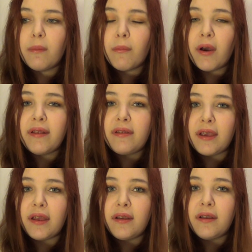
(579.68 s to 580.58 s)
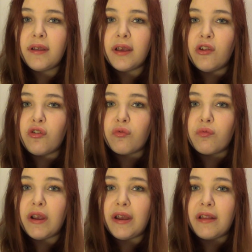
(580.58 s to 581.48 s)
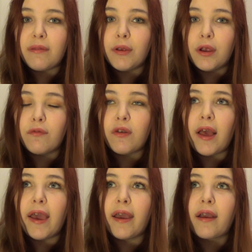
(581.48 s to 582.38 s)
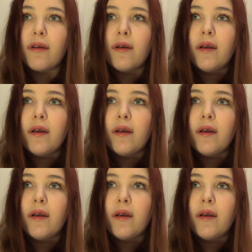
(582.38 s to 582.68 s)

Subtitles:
my skin is really smooth. Like,